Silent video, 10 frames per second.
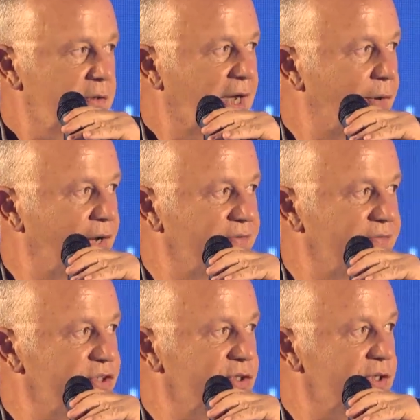how I
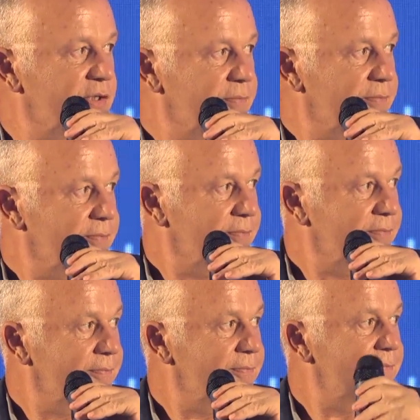envisioned it.
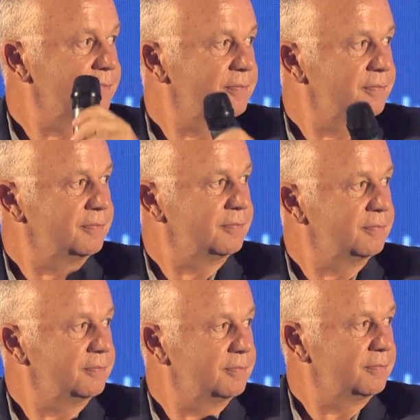Which is,
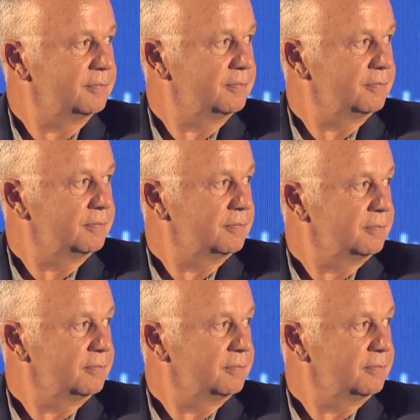you know, maybe like